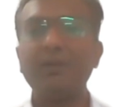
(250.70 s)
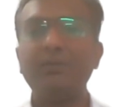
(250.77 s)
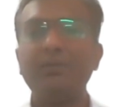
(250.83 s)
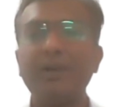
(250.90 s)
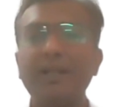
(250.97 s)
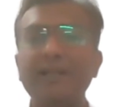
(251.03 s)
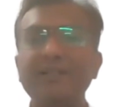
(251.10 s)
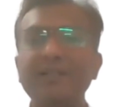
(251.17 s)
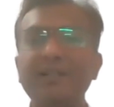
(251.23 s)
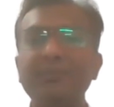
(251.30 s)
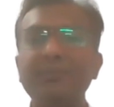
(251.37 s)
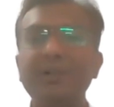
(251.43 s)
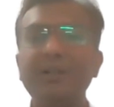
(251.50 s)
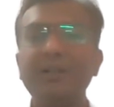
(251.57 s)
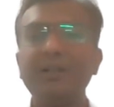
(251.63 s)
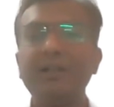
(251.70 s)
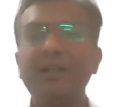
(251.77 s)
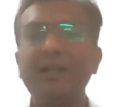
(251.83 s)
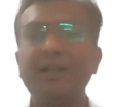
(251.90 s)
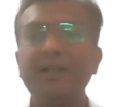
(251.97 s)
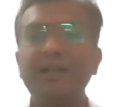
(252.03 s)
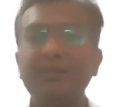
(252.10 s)
For example,
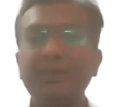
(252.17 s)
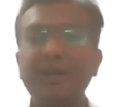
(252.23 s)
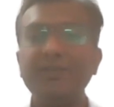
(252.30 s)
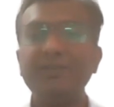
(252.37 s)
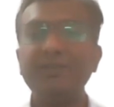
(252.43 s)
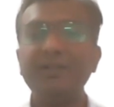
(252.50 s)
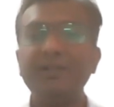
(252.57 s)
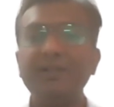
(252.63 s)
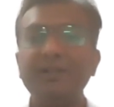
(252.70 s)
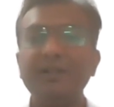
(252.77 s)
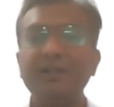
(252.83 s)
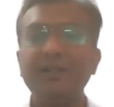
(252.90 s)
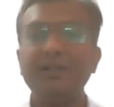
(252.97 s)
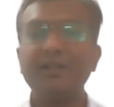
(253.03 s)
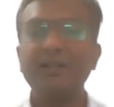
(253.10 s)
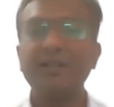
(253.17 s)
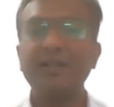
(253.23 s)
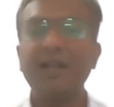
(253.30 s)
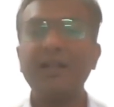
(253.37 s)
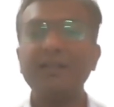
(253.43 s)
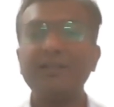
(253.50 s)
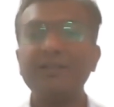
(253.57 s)
imagine a
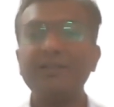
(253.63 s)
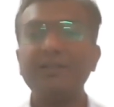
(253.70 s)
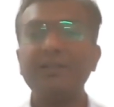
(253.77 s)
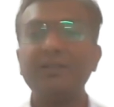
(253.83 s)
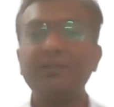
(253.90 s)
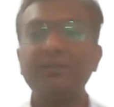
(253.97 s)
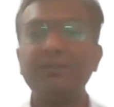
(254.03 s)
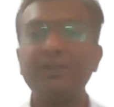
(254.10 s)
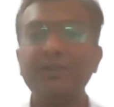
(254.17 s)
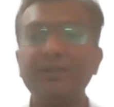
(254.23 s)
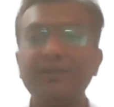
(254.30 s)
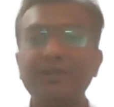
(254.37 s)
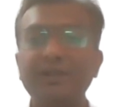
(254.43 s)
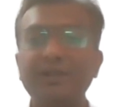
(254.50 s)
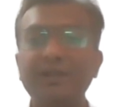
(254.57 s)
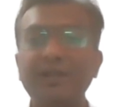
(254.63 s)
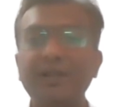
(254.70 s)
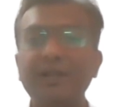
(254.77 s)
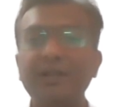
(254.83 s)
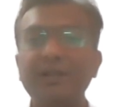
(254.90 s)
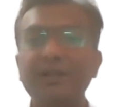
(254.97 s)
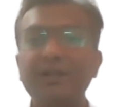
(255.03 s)
gas which is
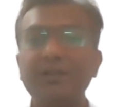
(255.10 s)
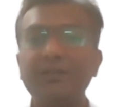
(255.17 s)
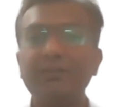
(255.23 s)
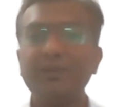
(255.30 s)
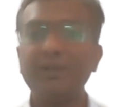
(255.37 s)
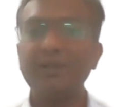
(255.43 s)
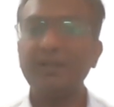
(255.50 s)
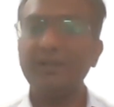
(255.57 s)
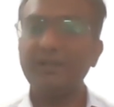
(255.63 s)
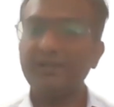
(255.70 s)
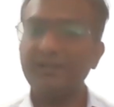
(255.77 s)
contained within a